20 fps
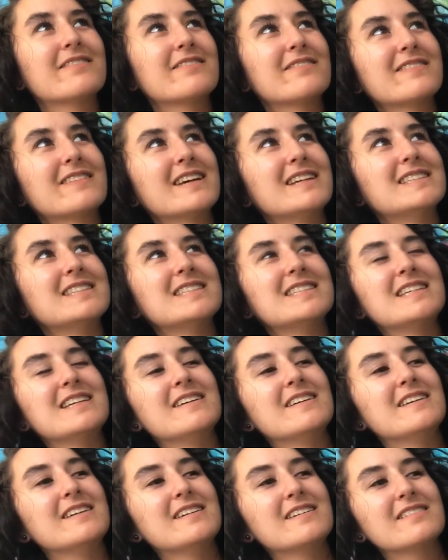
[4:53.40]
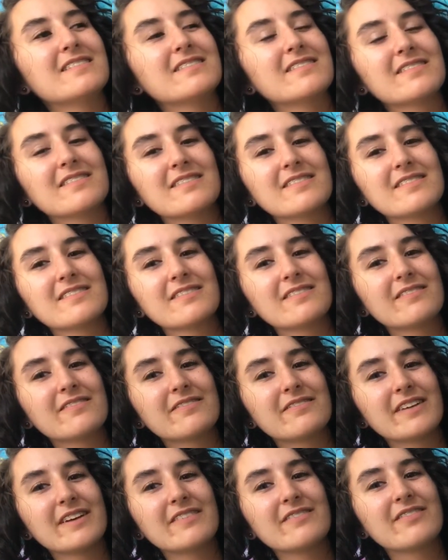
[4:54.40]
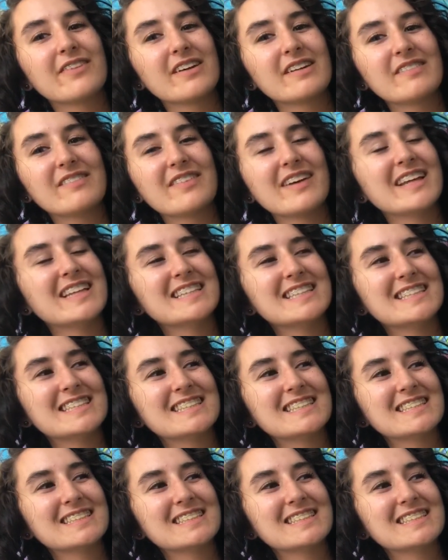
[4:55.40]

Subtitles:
Flimsy Fin Fun fins.